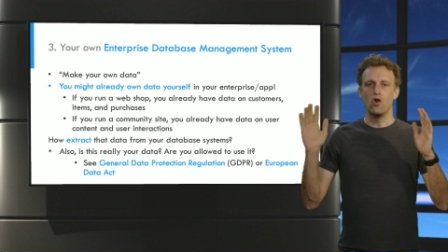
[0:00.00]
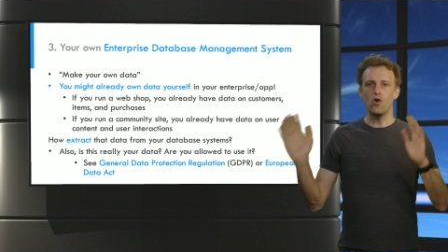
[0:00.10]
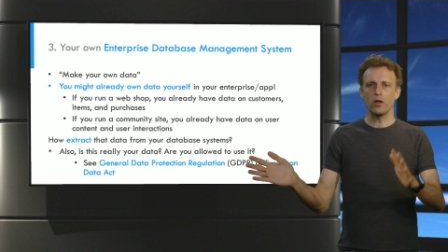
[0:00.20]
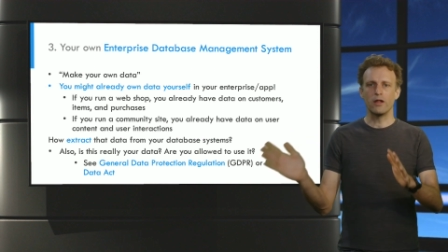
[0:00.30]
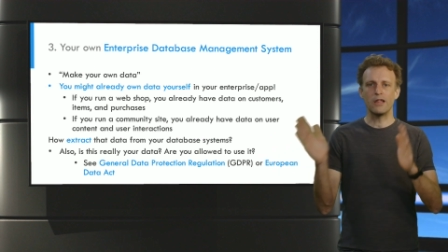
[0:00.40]

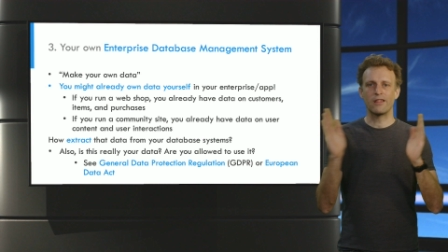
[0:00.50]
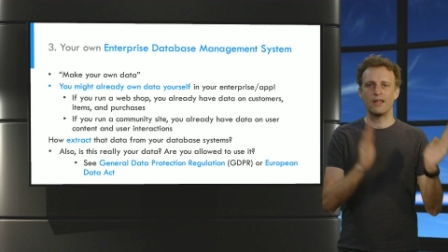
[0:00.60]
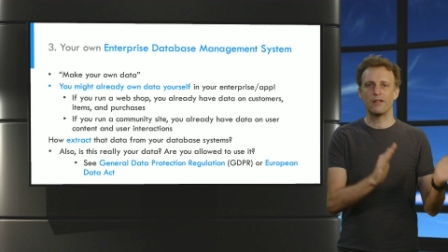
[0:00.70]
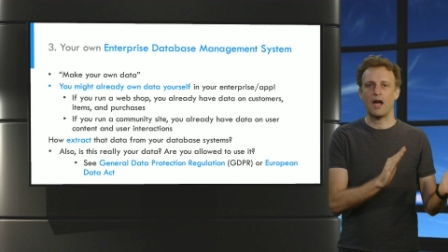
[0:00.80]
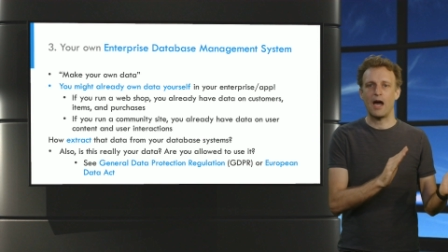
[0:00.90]
Look these
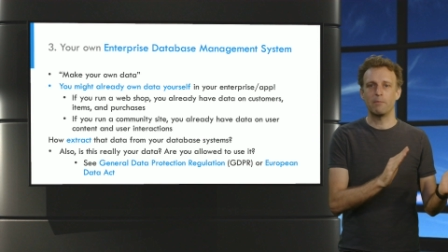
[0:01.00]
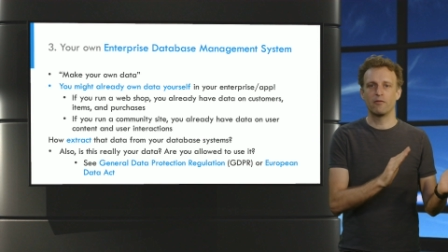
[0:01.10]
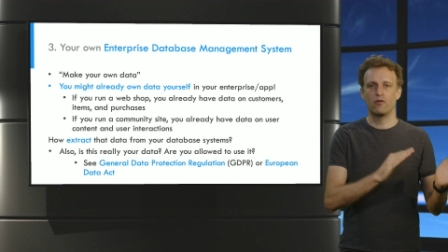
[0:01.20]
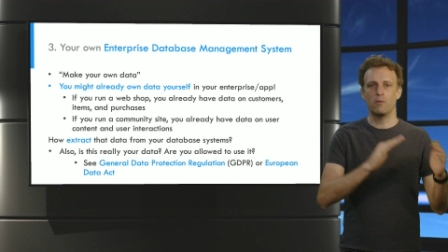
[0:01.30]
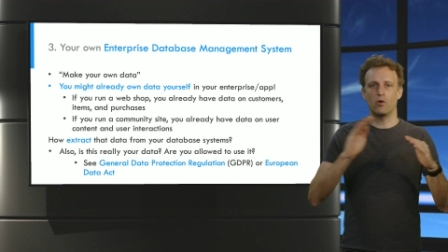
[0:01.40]
things up
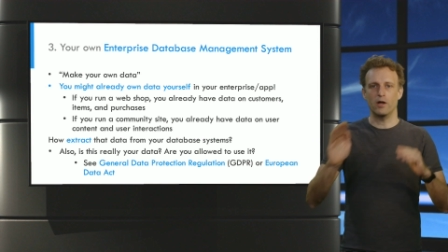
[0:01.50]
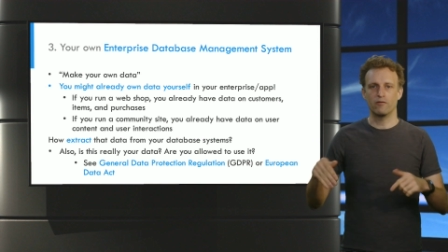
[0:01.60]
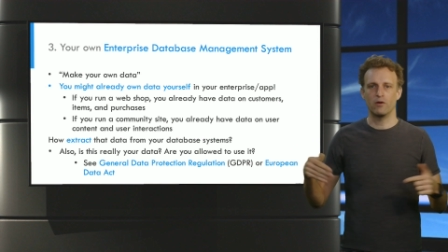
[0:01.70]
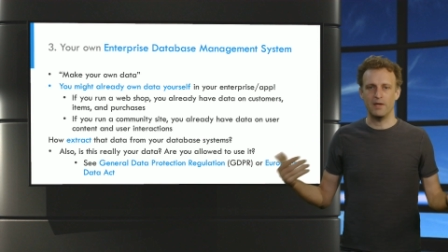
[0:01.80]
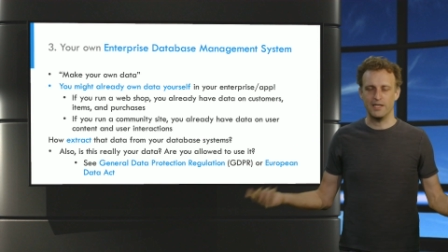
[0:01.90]
for more
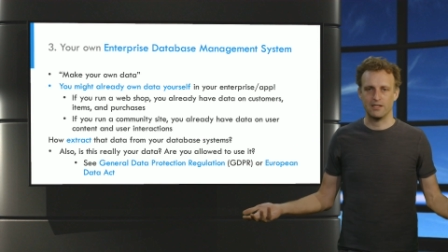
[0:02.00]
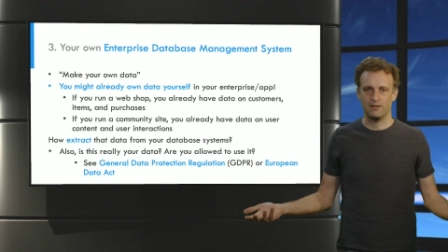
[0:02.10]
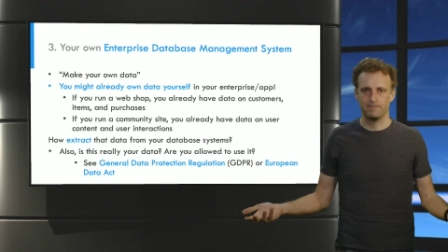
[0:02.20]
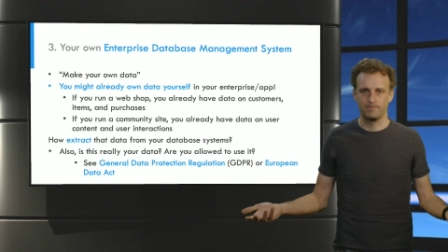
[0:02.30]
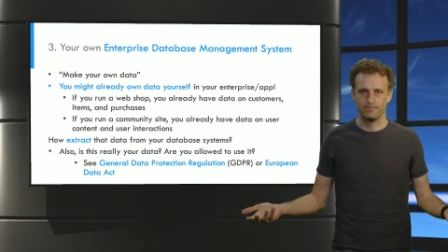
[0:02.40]
information.